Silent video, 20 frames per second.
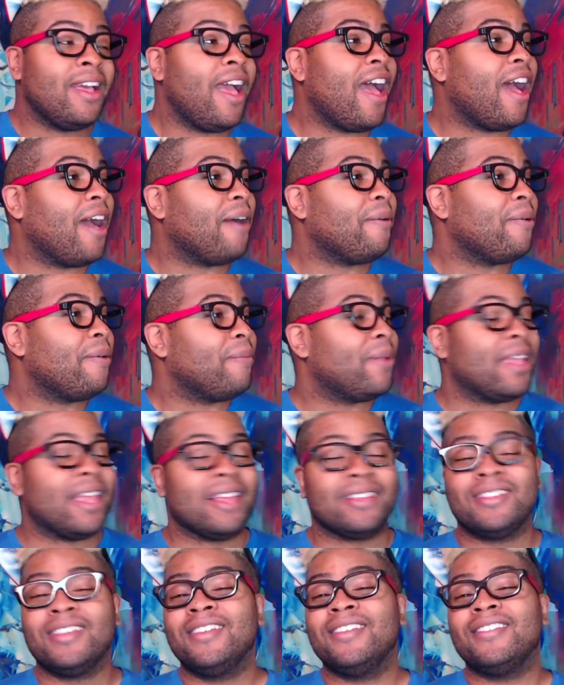But
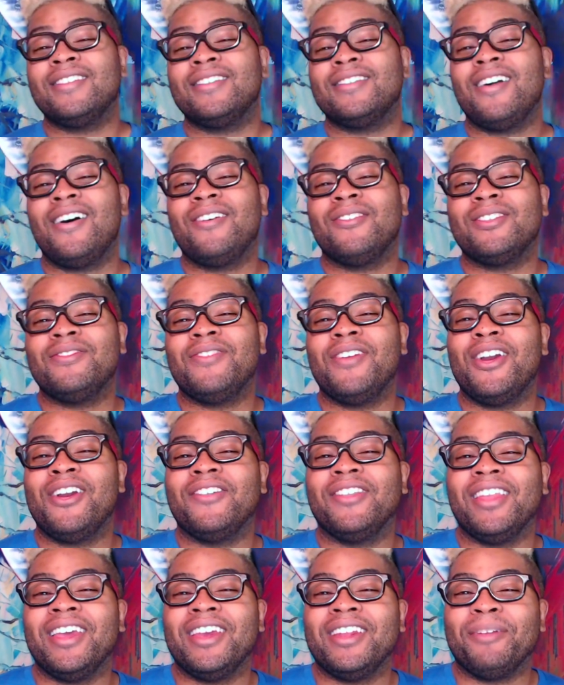yes, the song was very
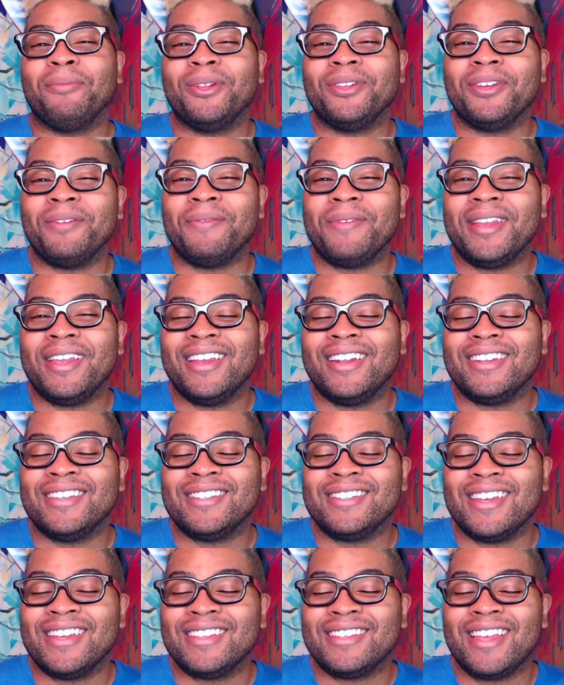relatable to me in a
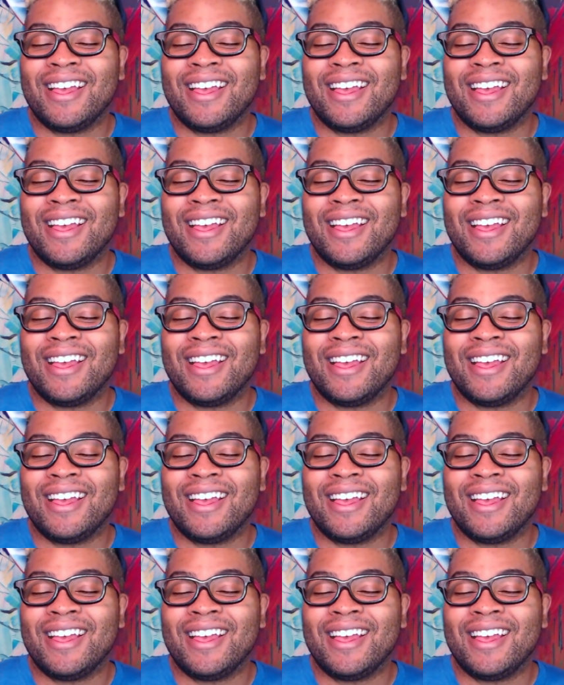sense